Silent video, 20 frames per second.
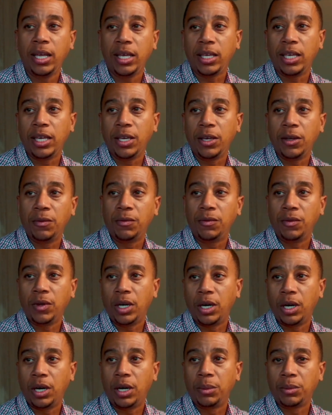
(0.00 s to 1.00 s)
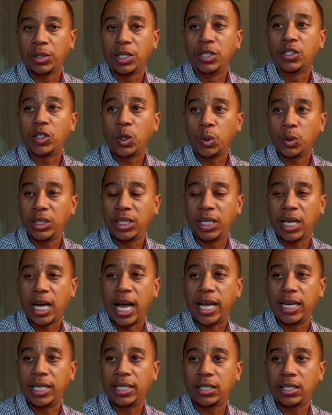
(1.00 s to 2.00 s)
give consulting
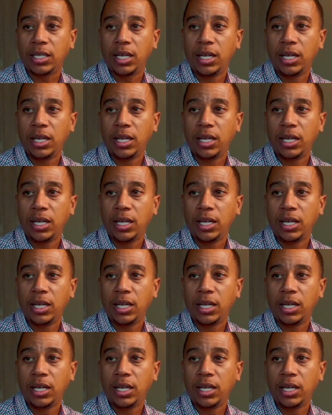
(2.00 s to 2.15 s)
guidance.